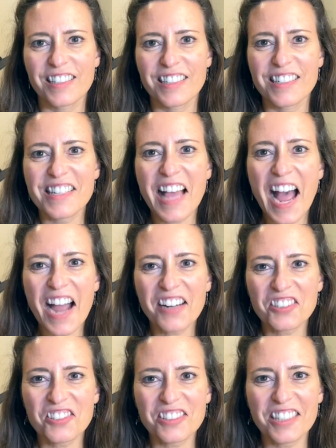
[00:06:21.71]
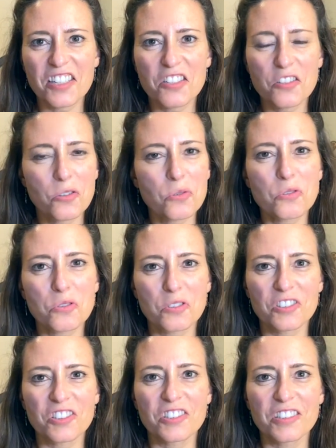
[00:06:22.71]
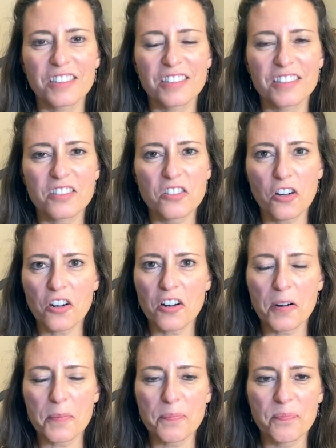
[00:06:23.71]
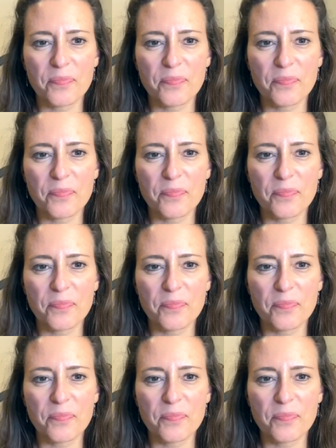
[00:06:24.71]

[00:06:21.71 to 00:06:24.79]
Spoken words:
is actually a neutral term.